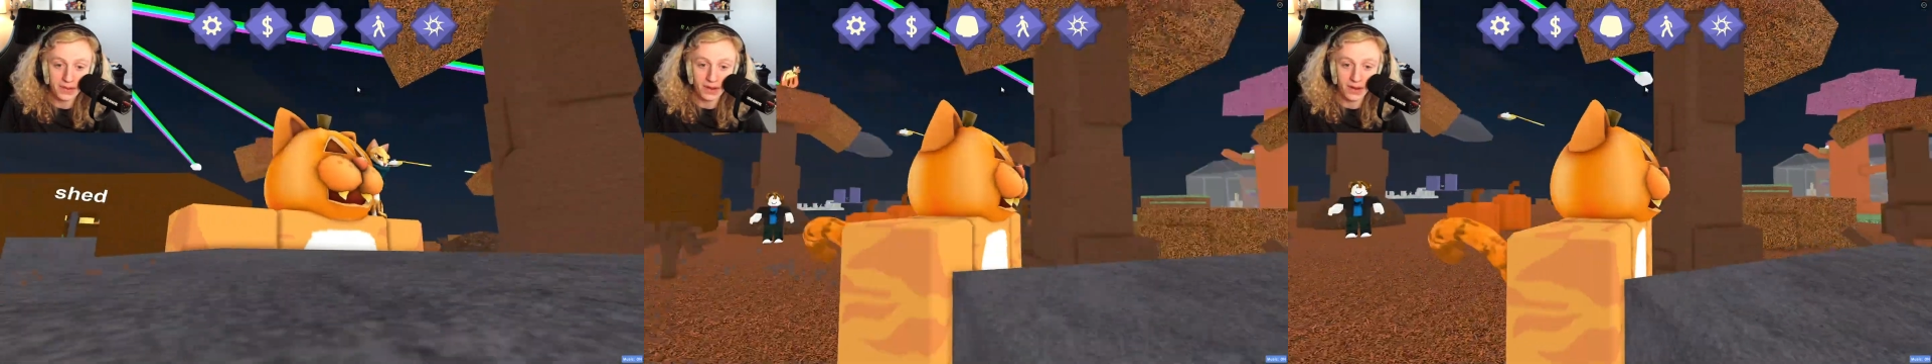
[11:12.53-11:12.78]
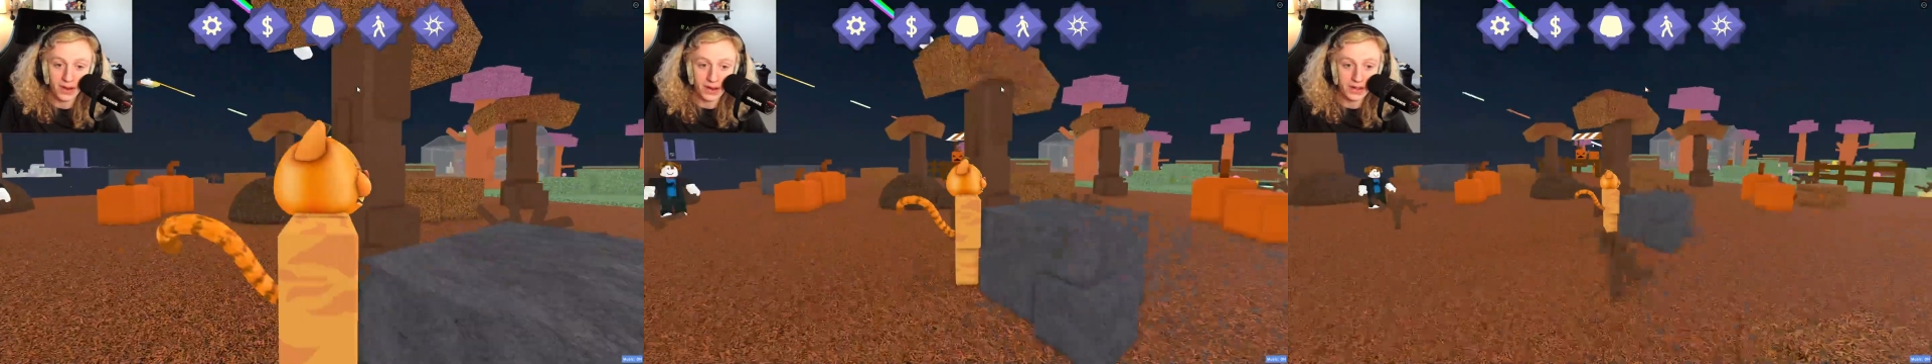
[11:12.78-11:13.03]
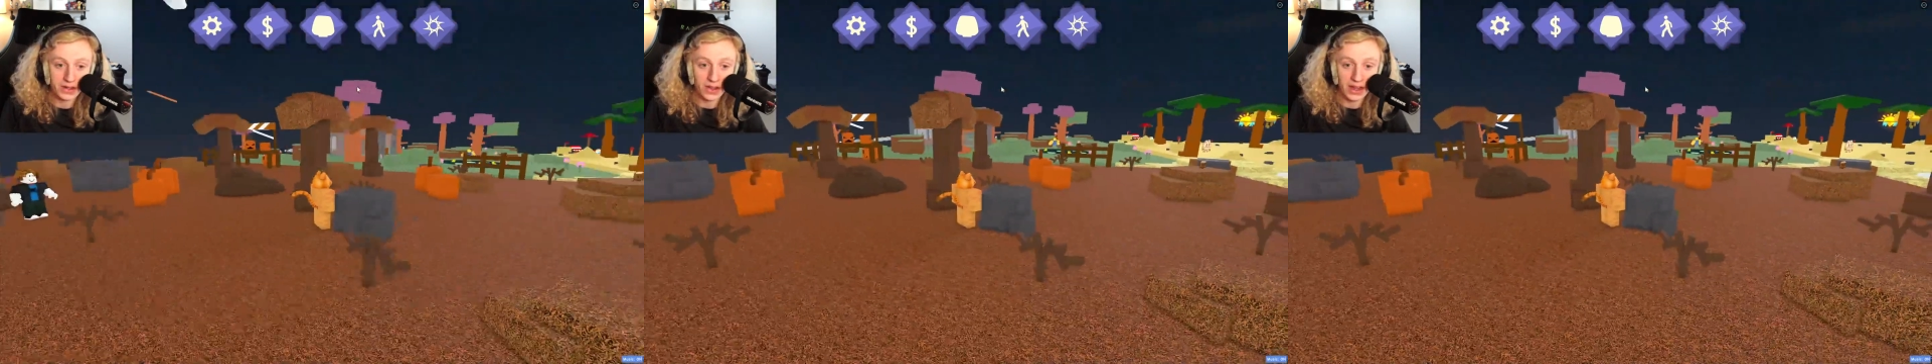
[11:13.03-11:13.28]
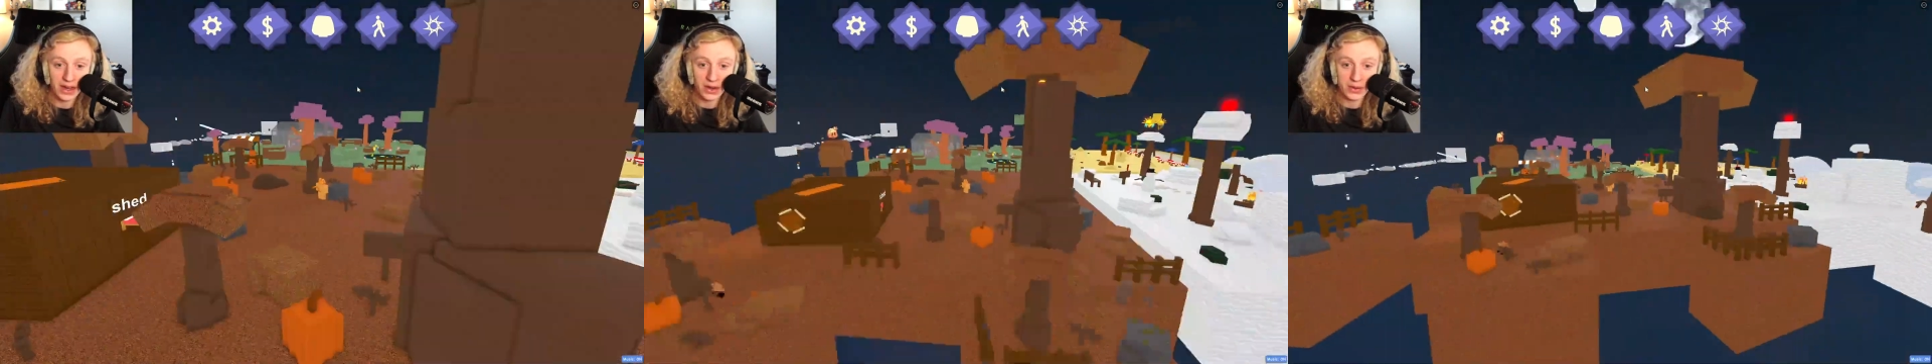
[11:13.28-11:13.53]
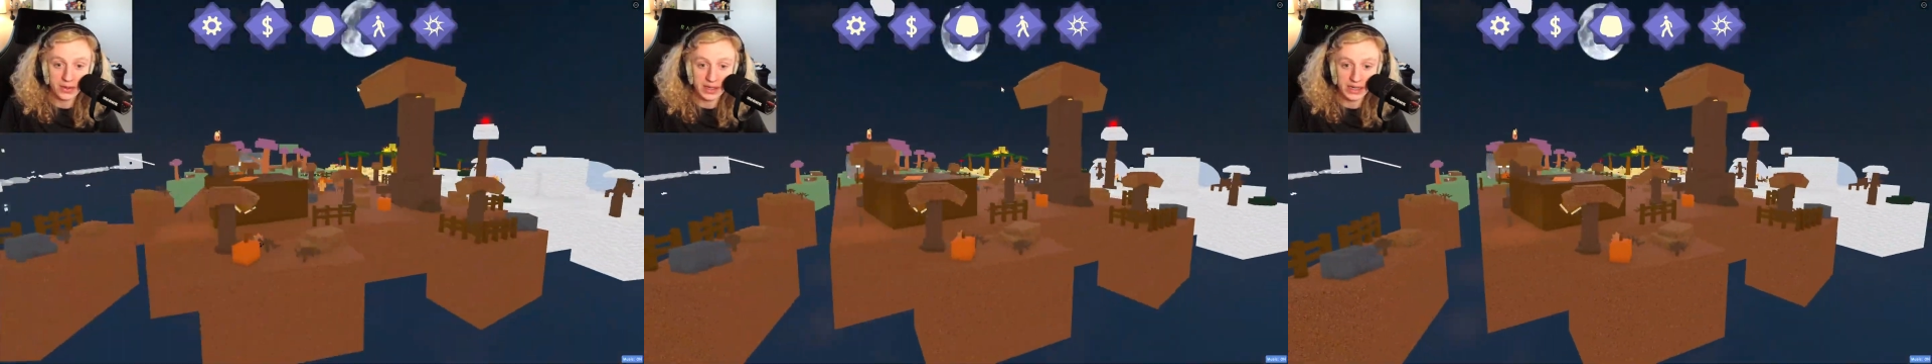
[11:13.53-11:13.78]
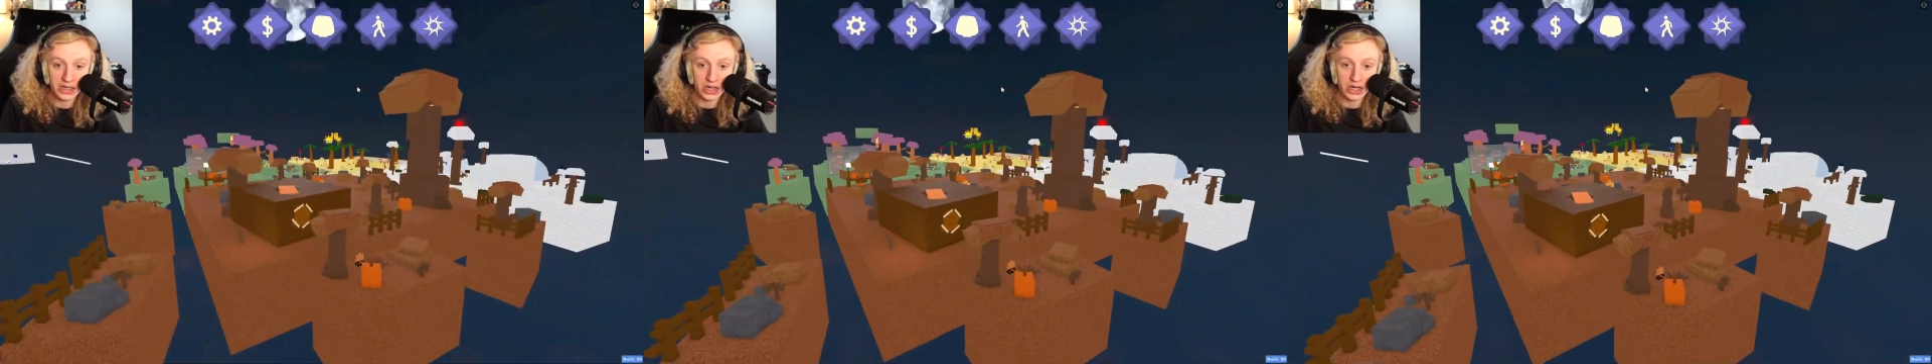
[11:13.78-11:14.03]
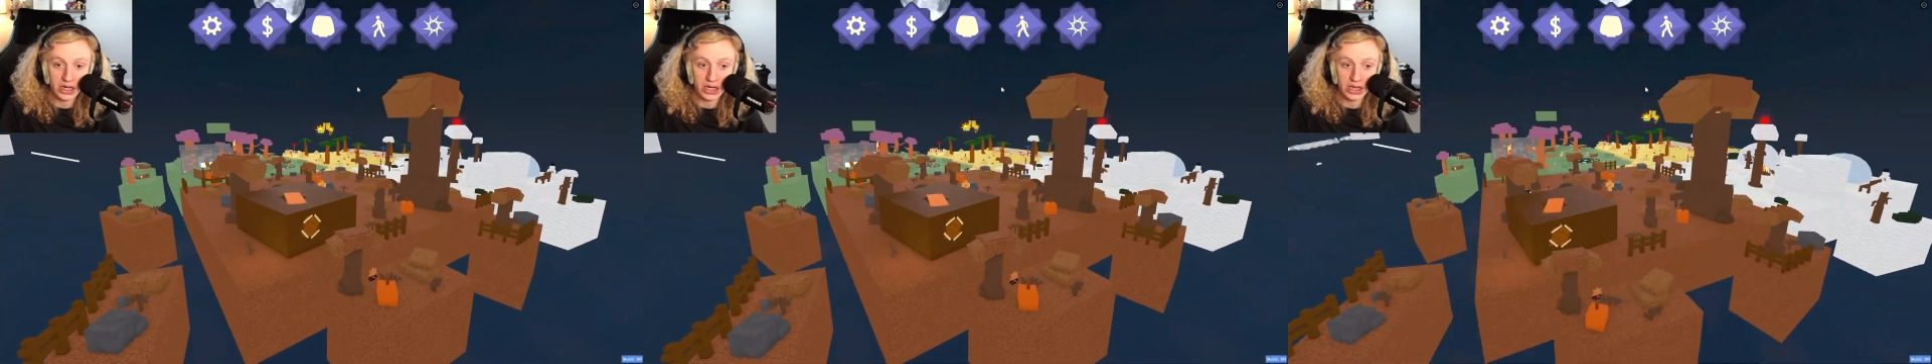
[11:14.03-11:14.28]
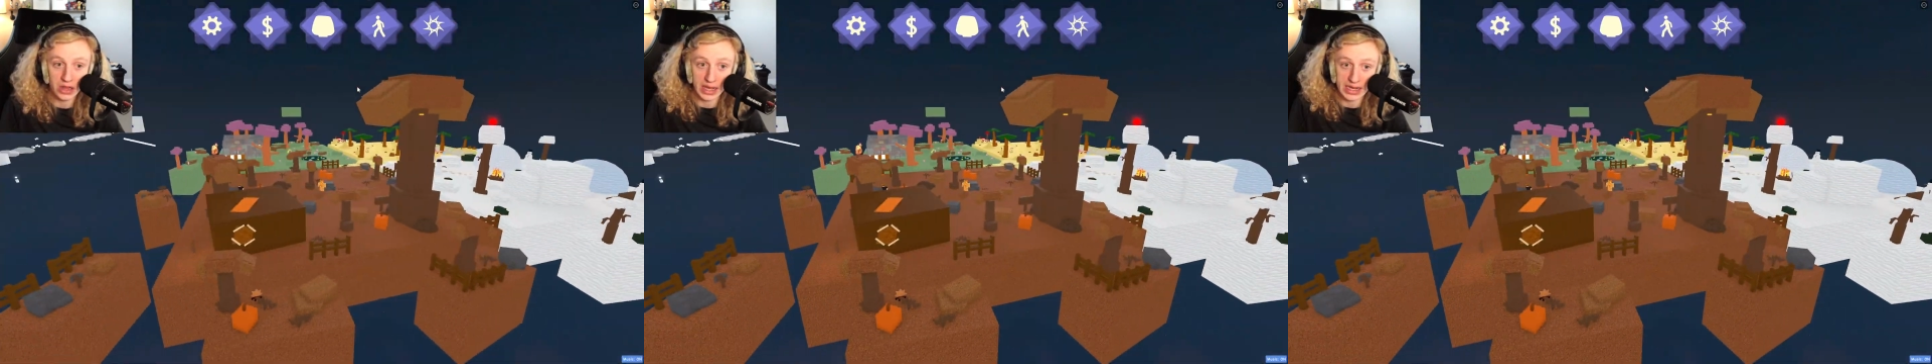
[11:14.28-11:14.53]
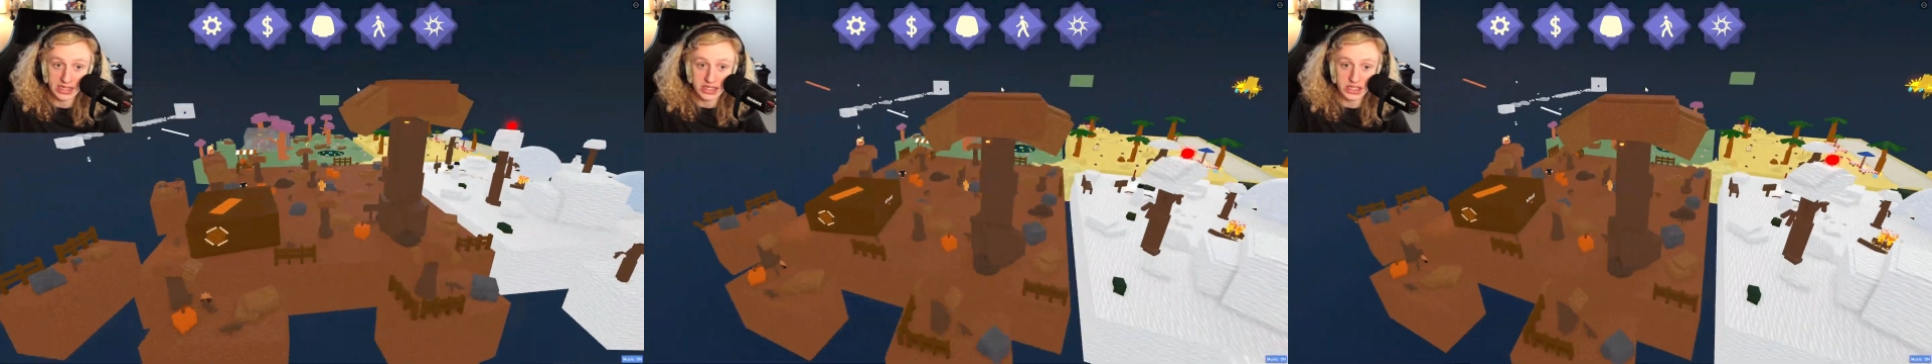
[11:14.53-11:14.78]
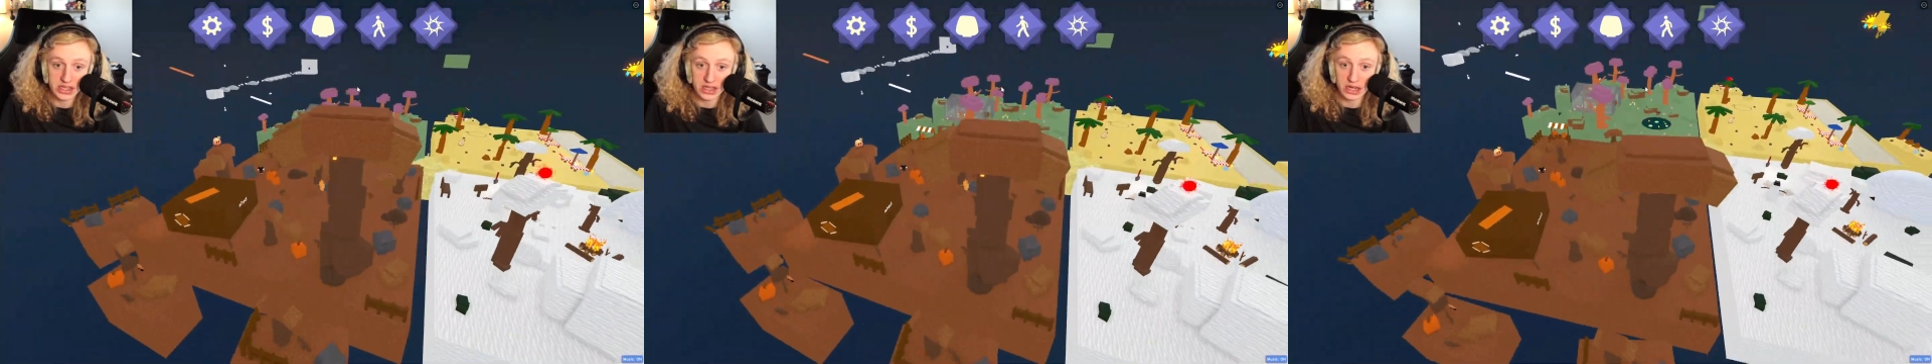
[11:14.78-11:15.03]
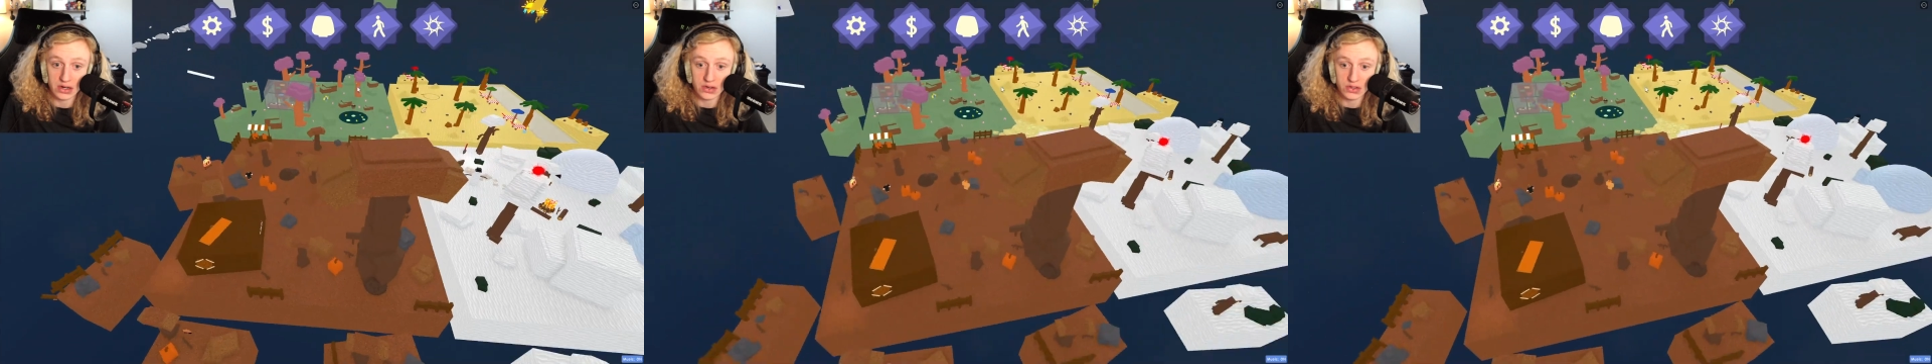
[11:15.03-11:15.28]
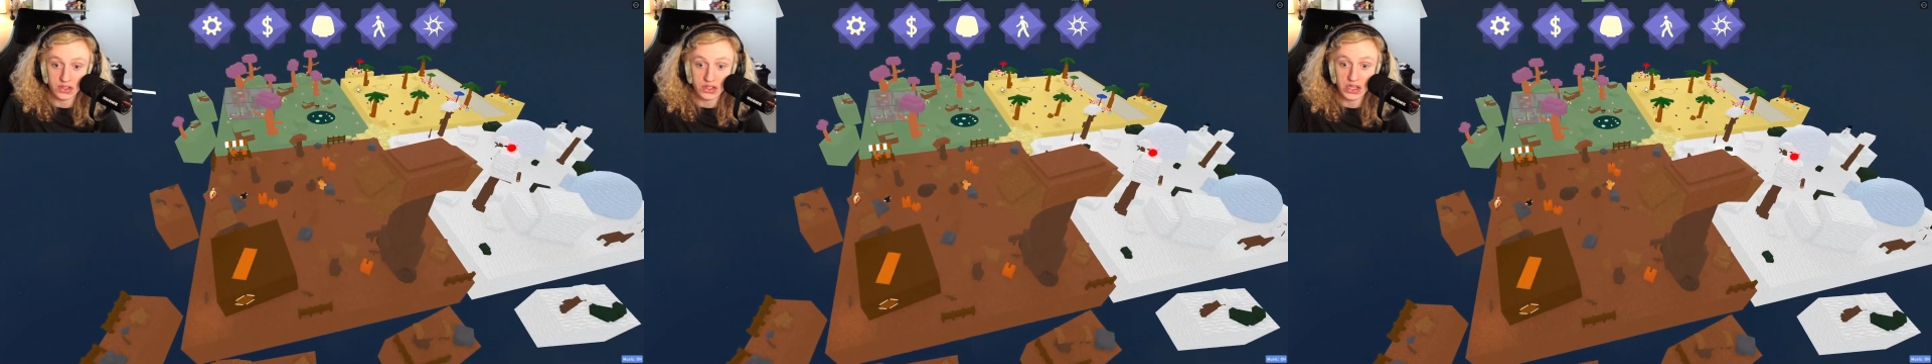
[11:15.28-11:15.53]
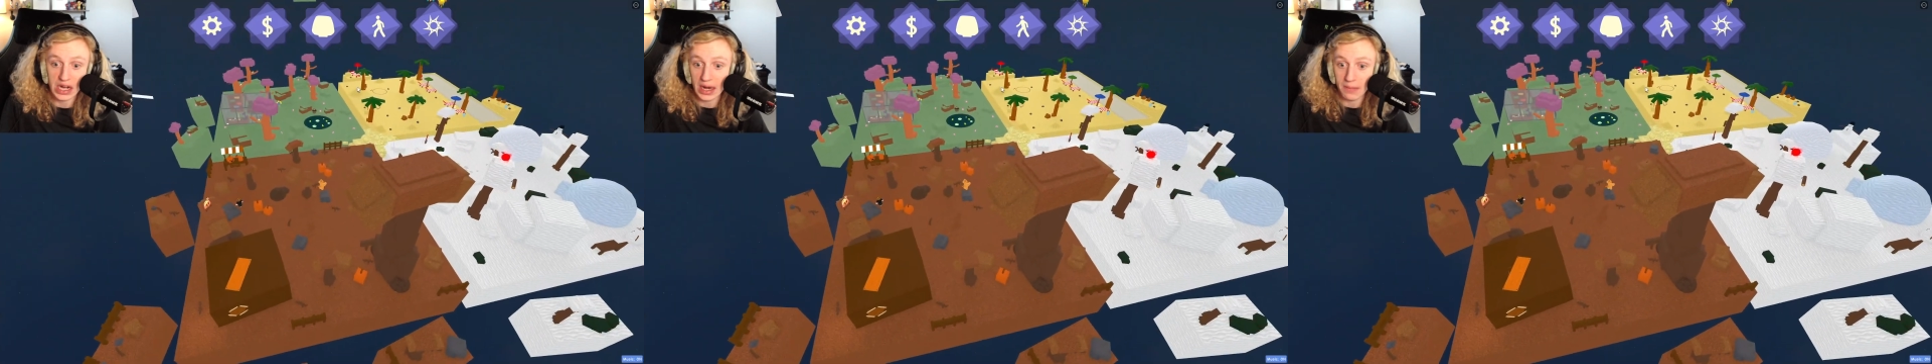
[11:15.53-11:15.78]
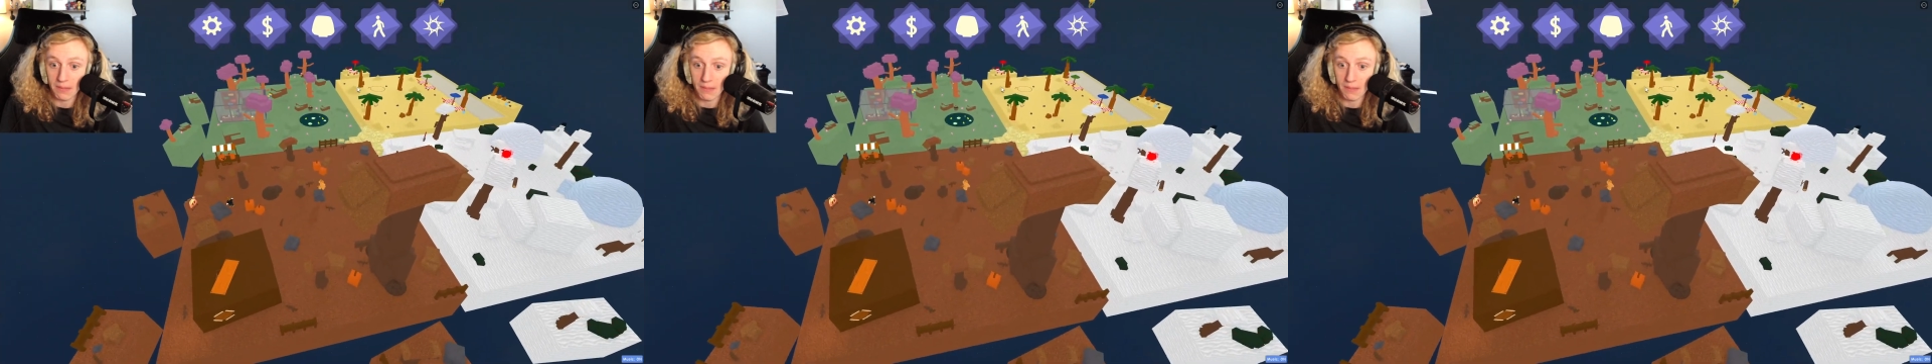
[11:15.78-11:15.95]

on a cloud near lights. There's not